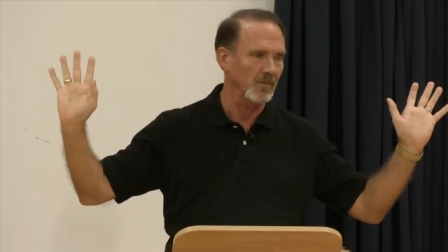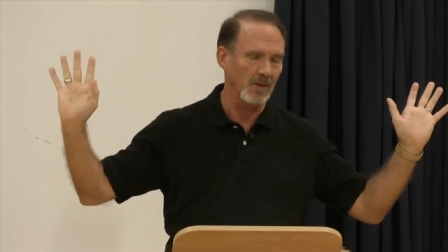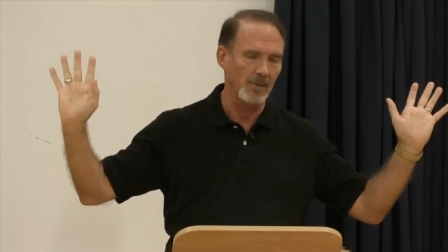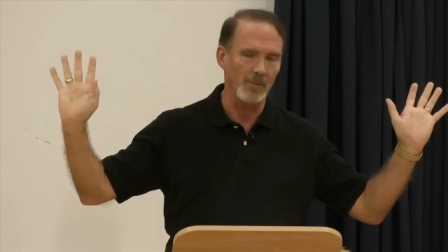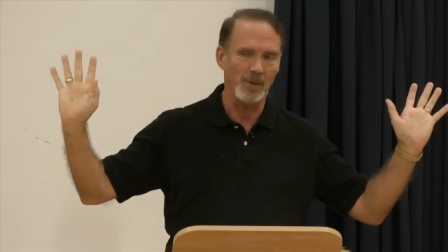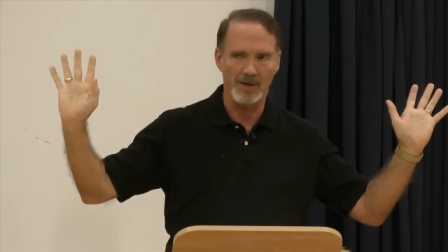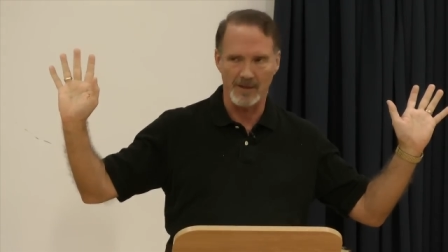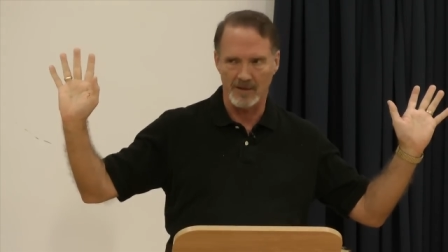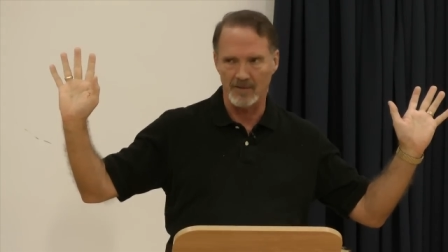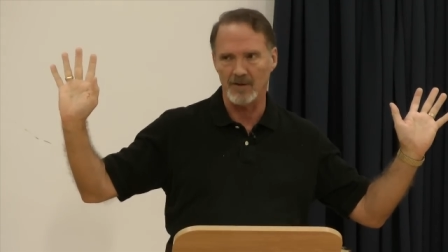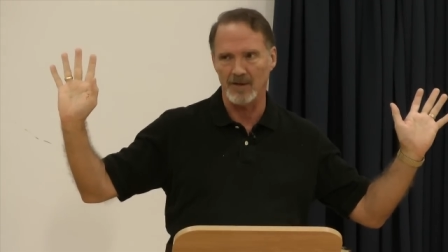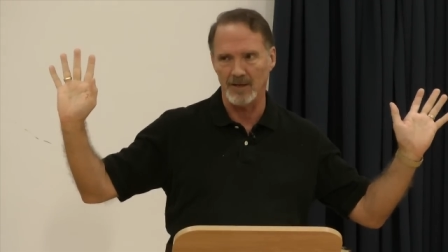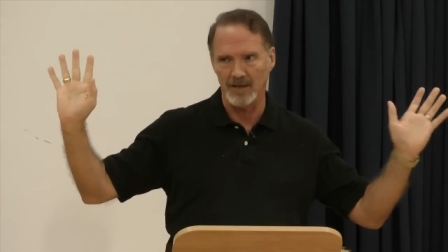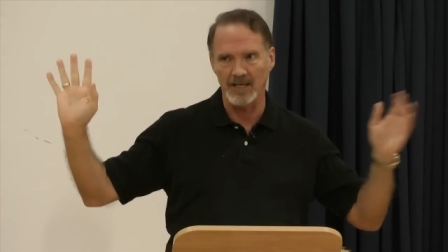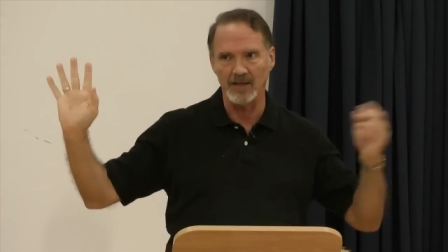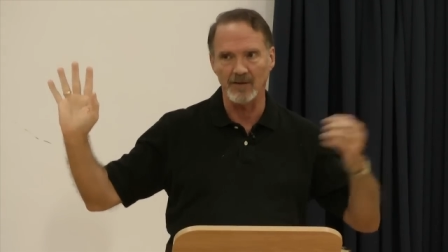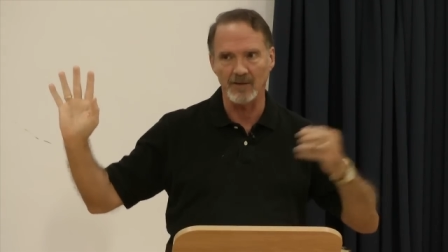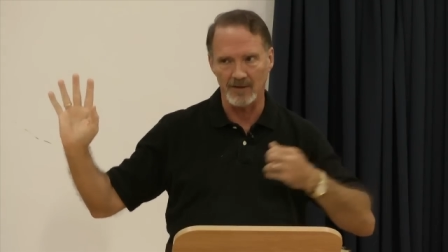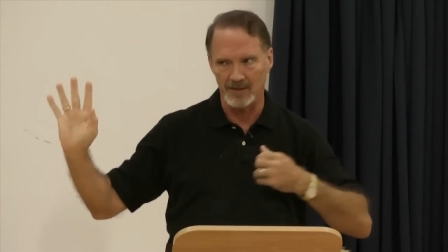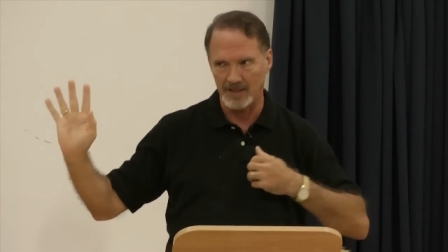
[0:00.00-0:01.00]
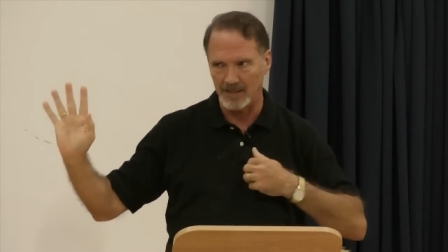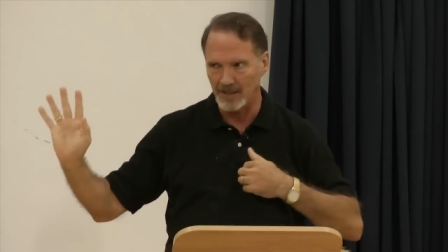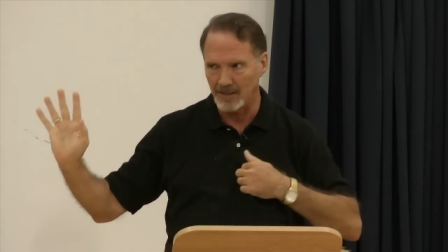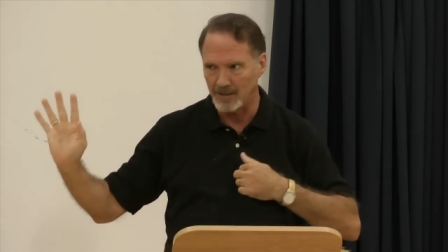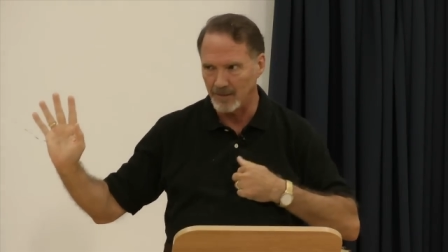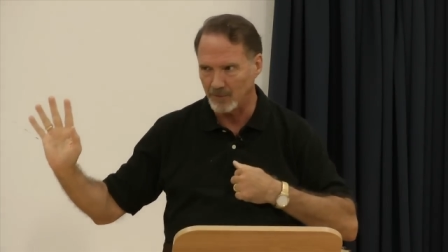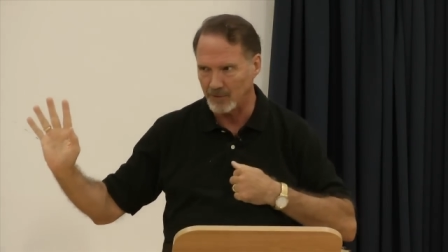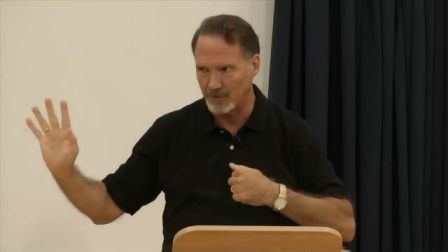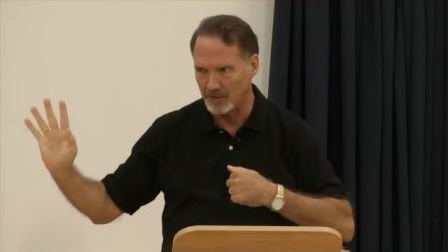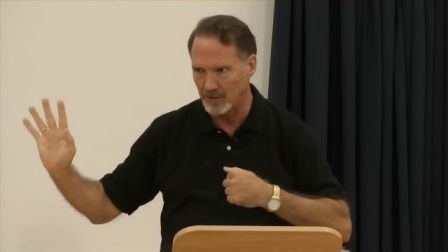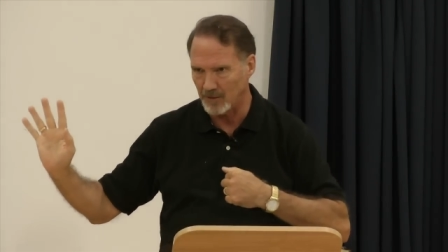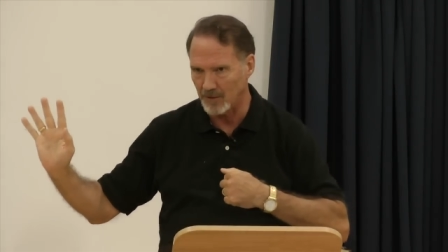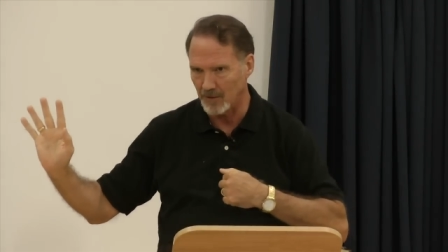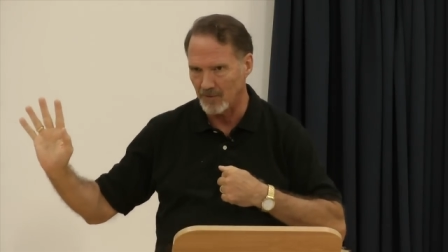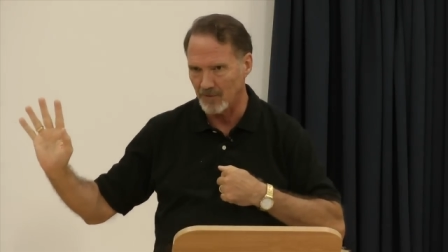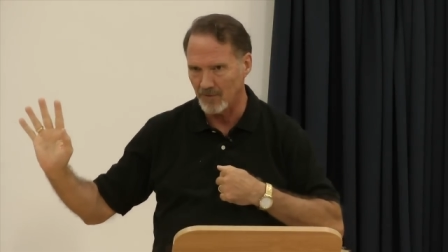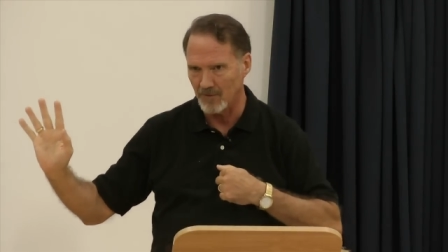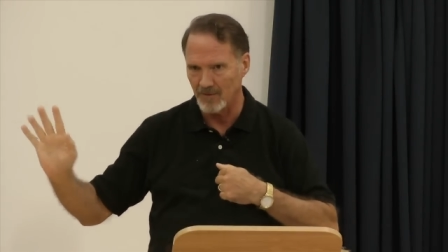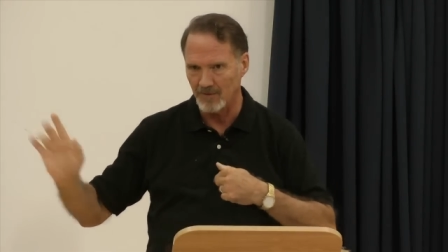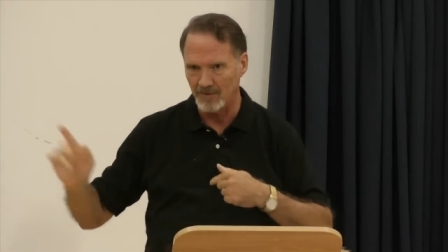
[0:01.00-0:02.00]
Everybody, and he lives
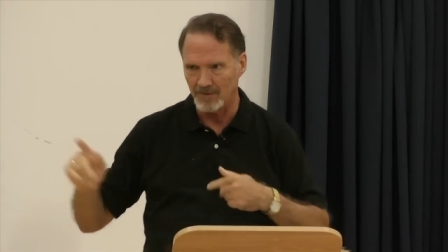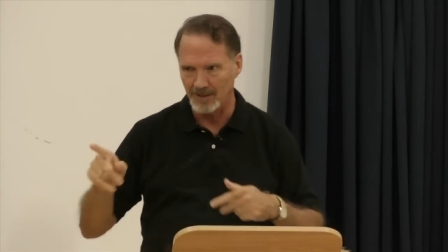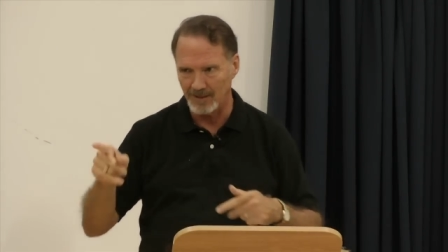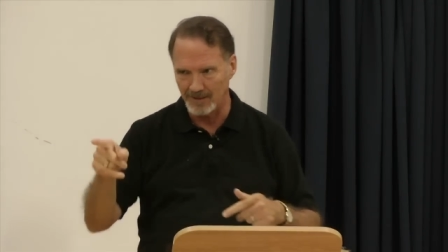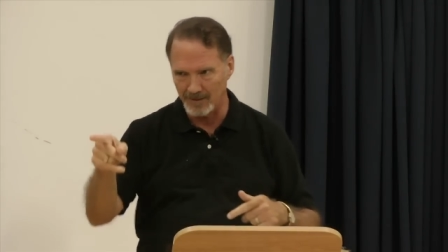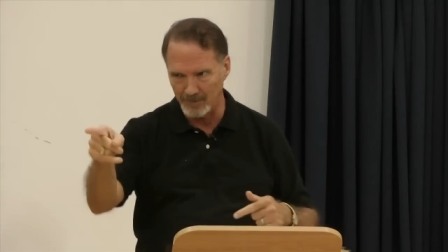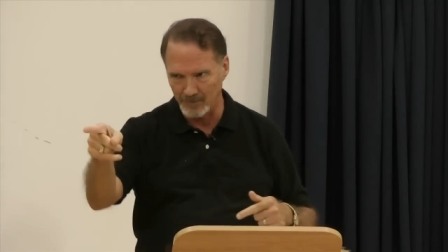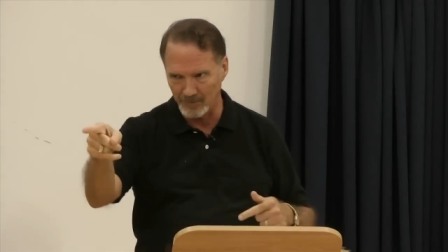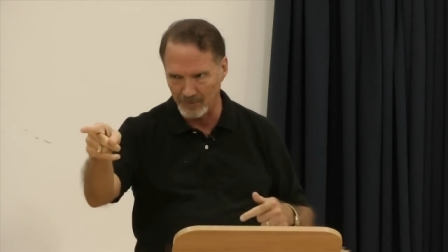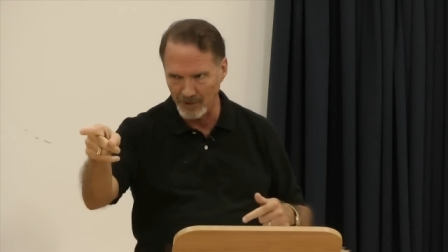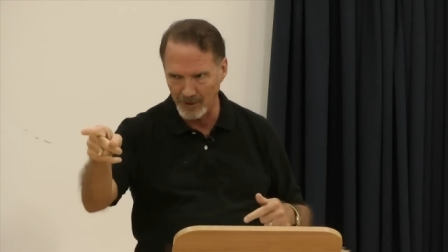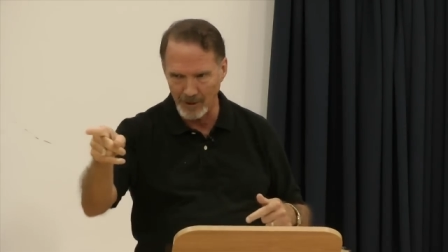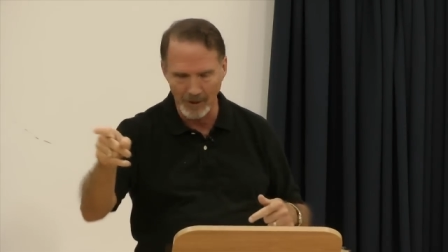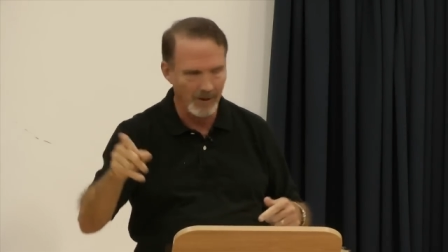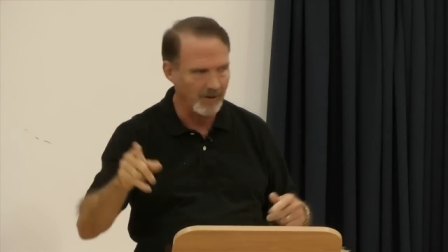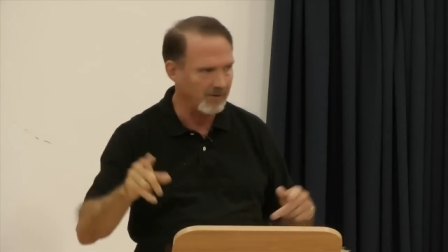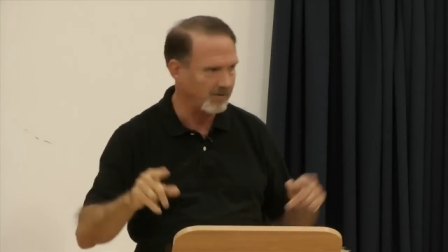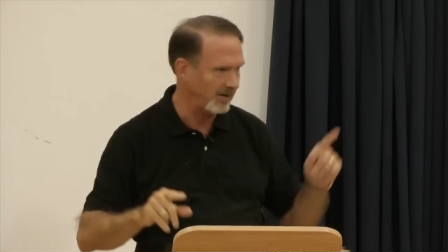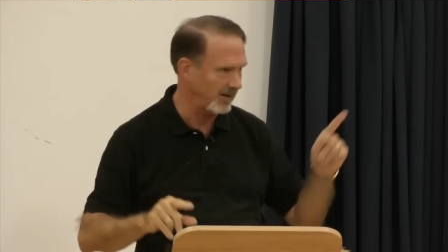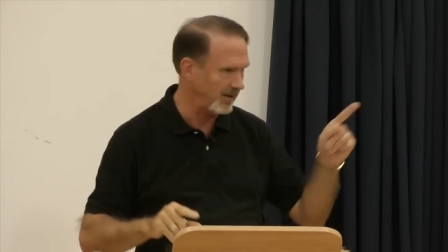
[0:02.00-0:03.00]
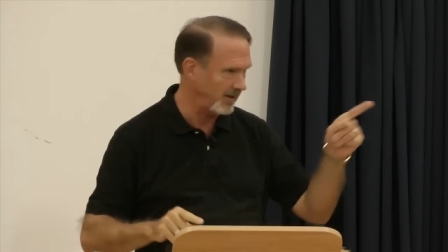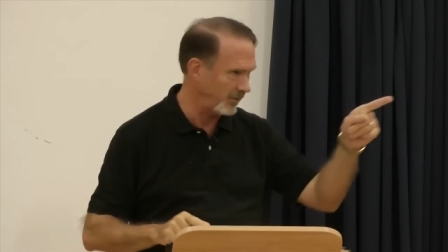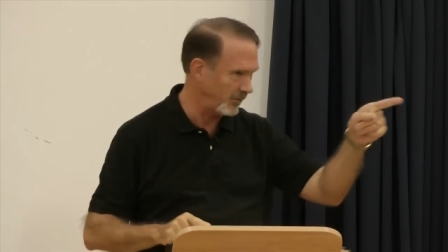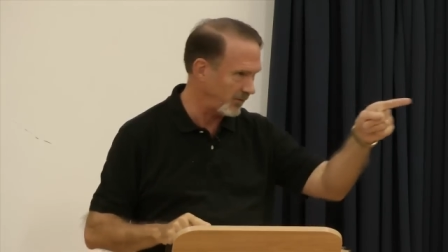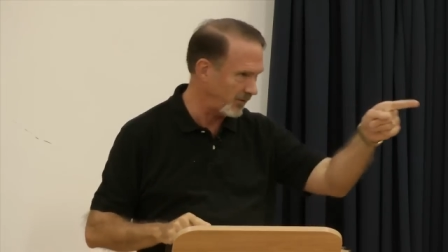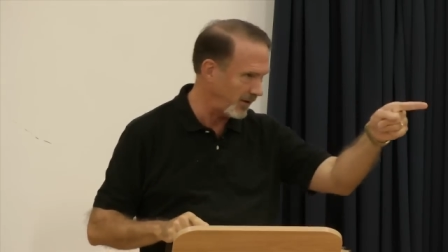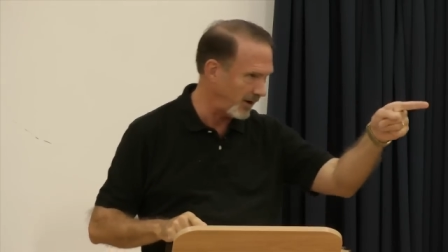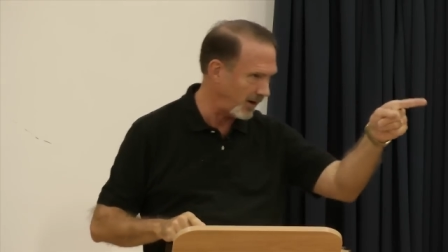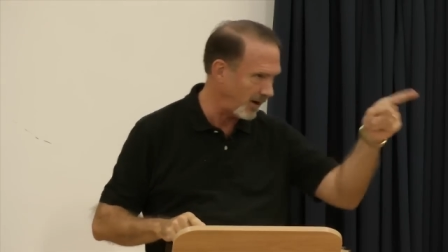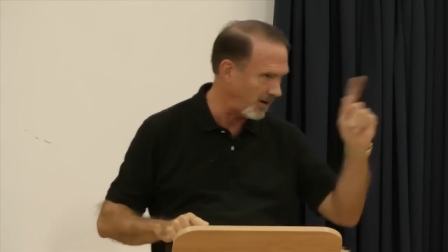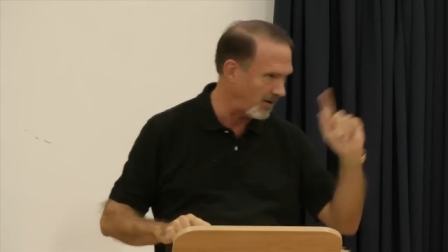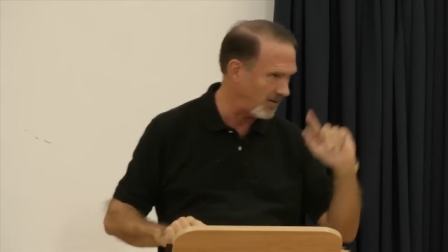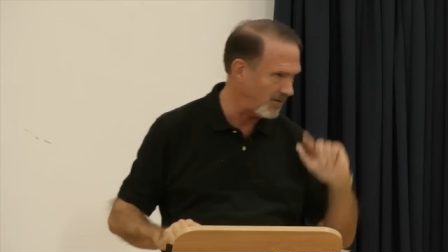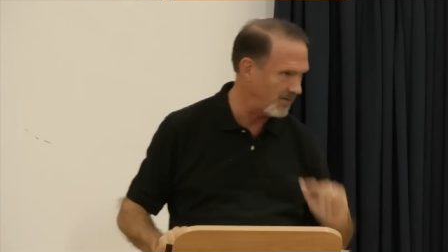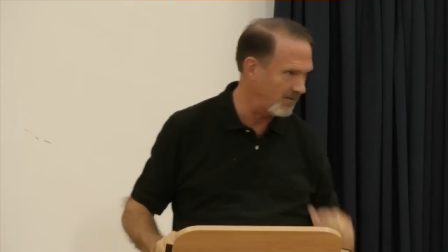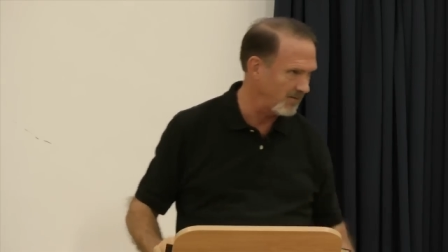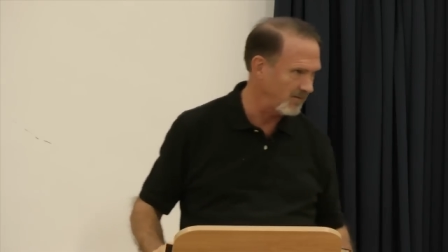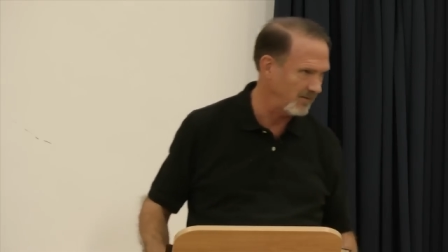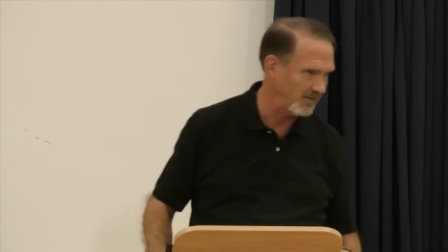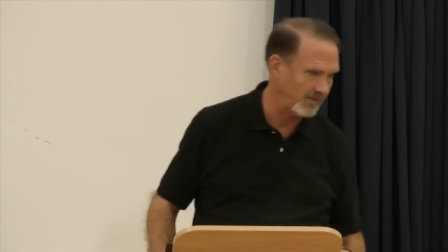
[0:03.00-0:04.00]
here. He lives there. He lives there.
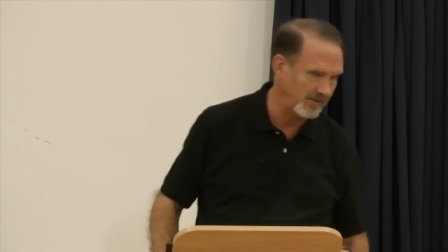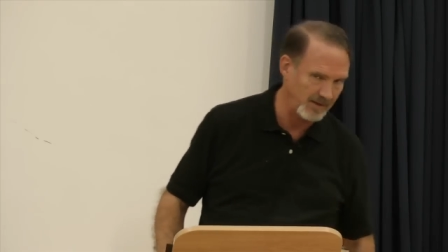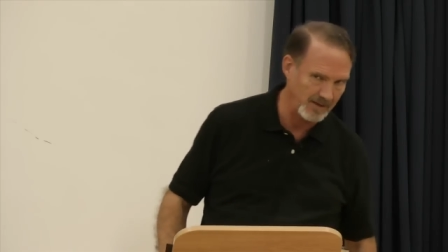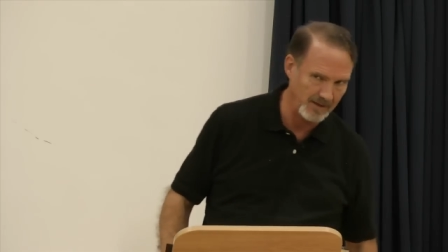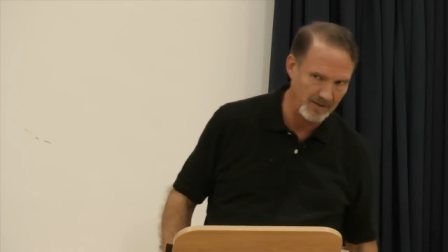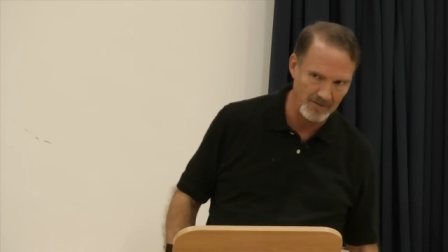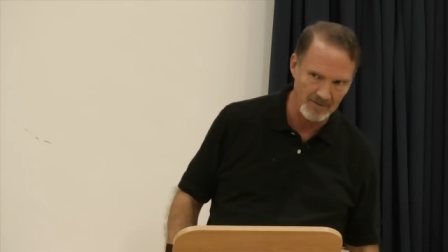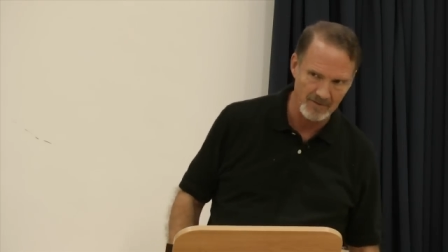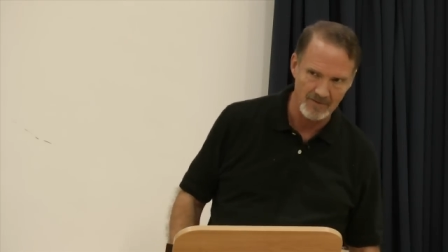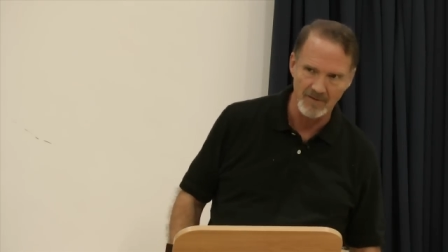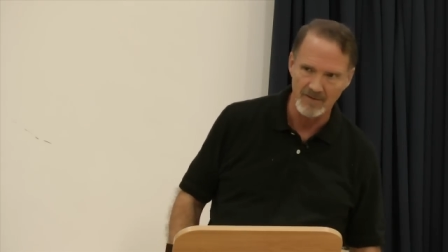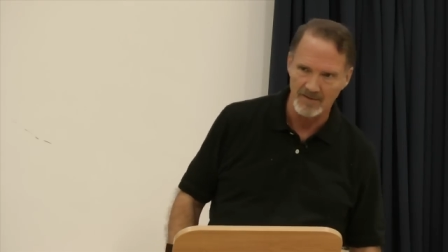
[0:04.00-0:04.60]
Okay?